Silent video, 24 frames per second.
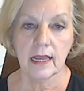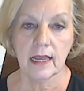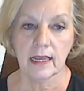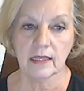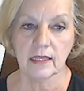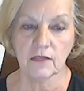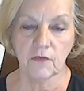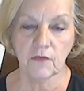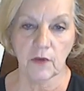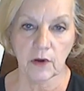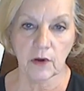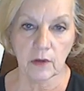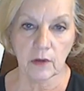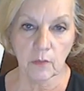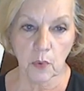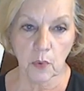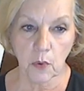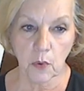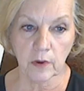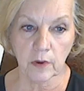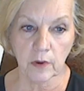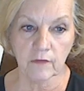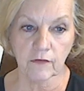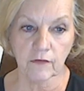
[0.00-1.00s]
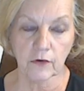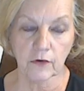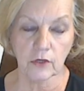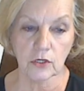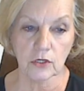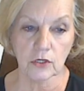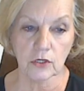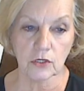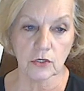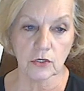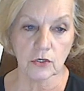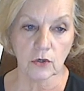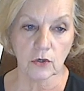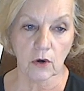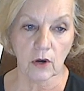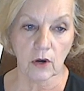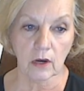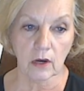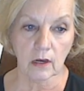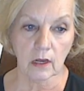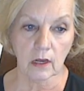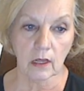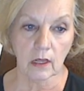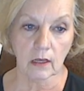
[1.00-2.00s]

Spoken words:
learning these disorders